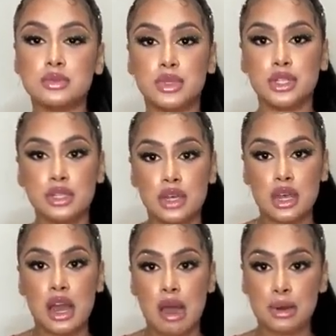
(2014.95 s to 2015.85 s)
but
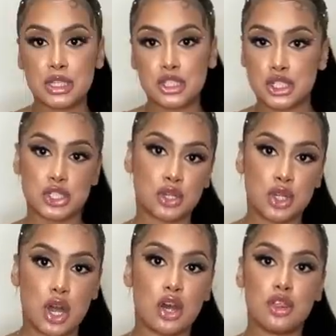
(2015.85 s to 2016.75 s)
I'm about to just show
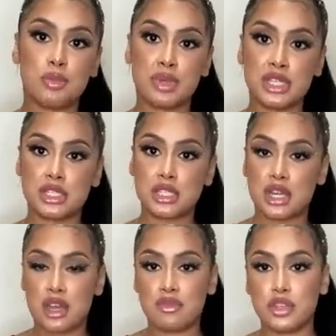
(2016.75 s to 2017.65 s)
y'all all the pieces I
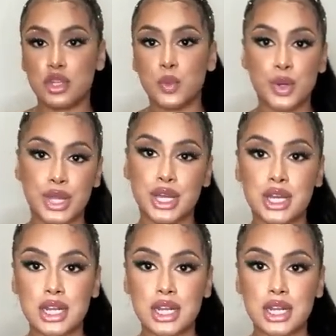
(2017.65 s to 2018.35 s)
got from the red